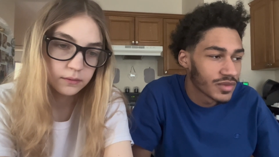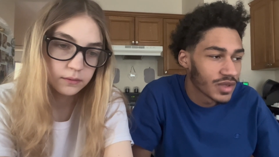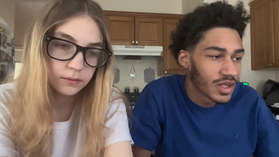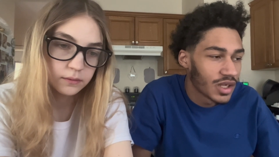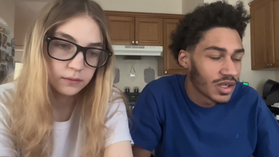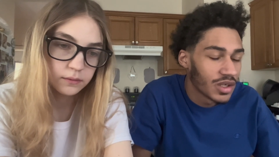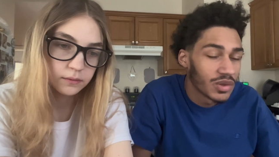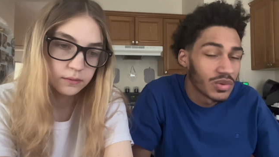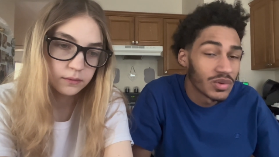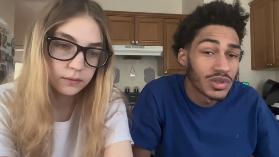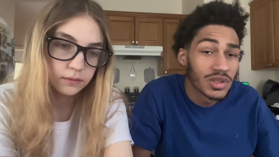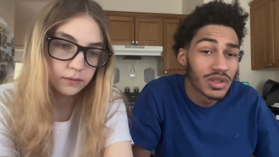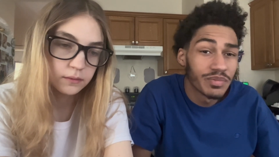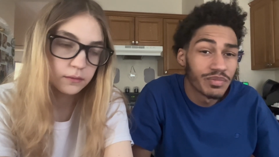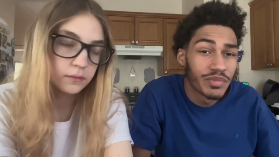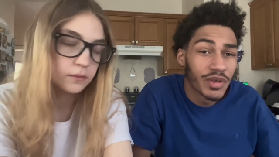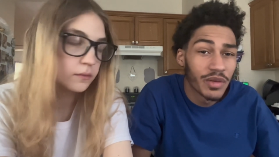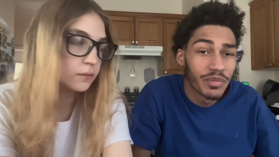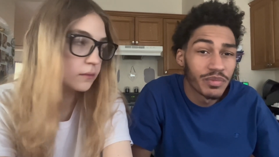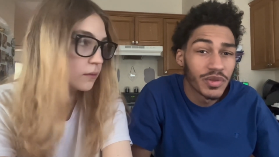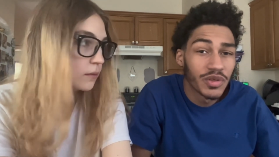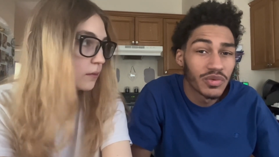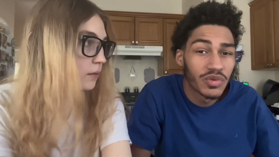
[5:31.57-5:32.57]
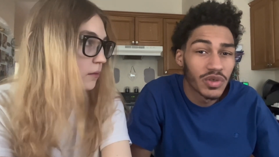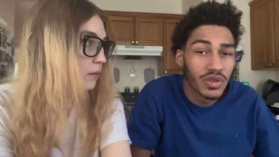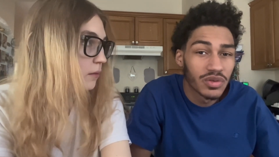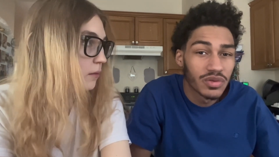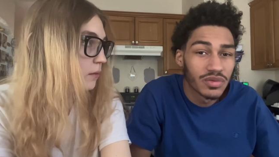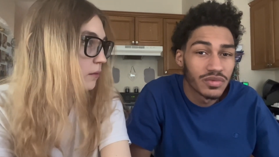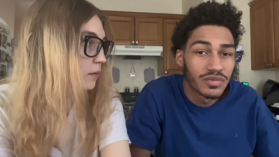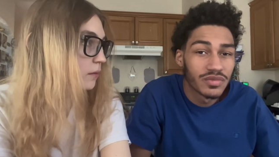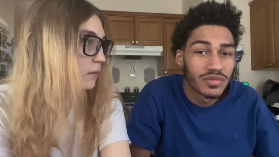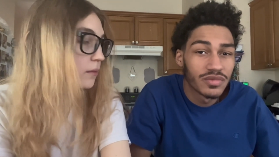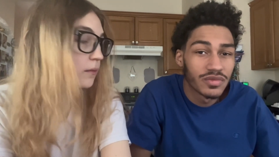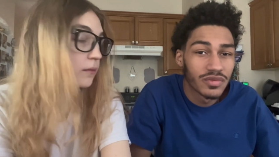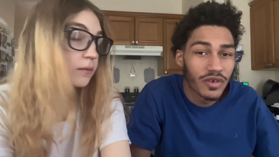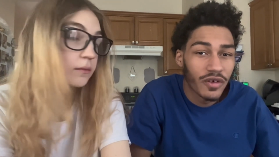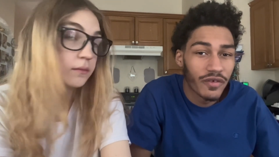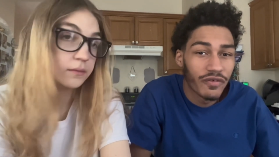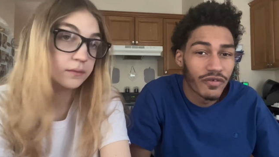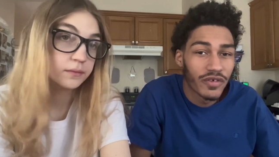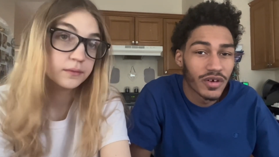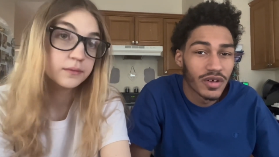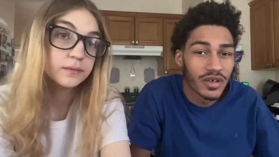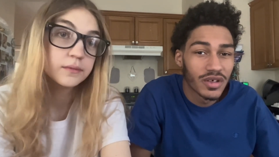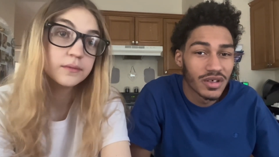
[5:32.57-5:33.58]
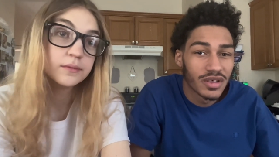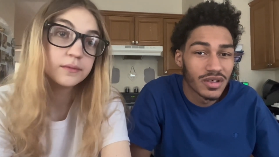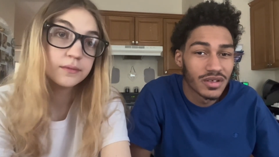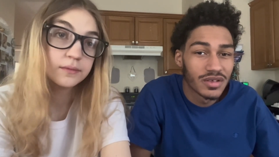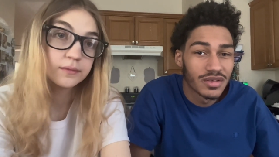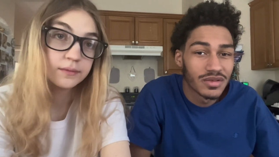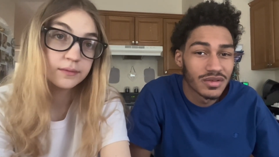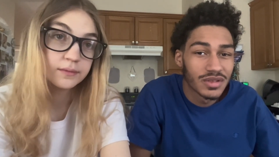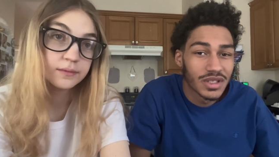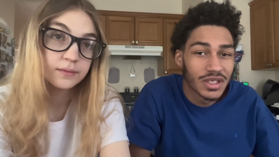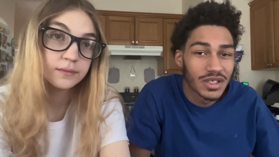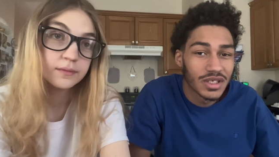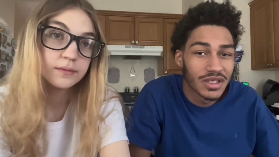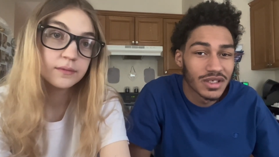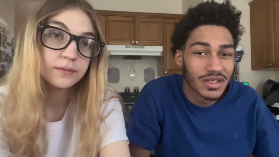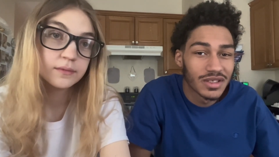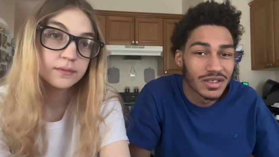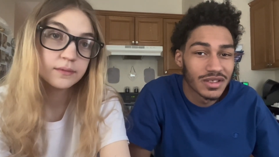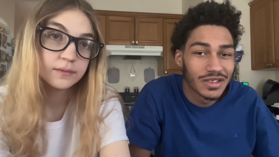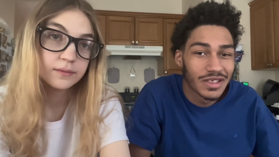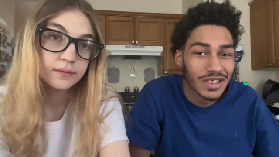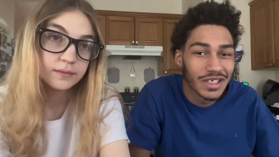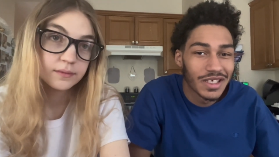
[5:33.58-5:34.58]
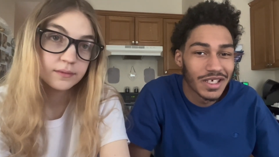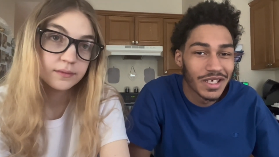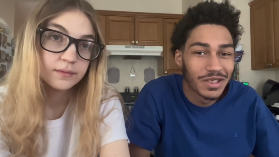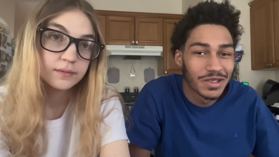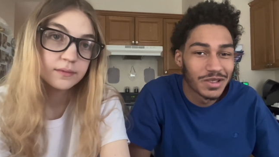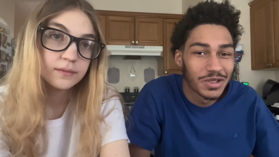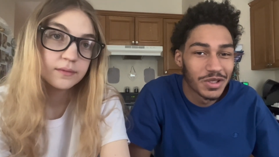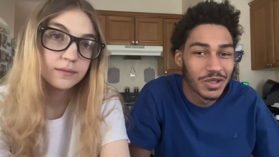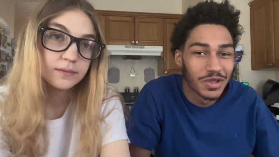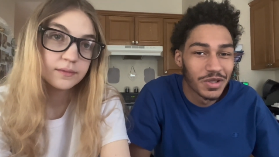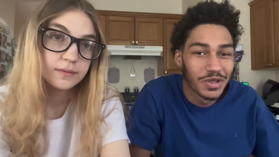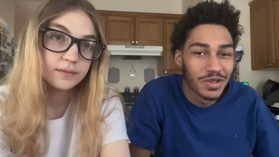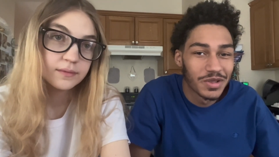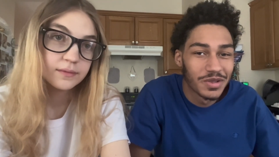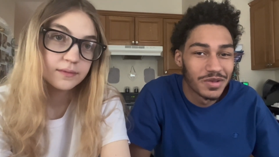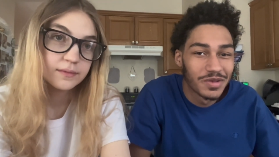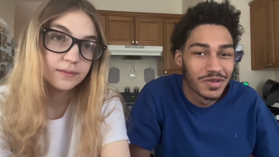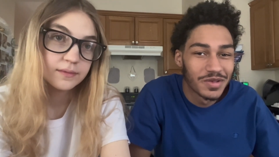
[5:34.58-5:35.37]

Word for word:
Speaker 1: it was a bumpy road for to to get to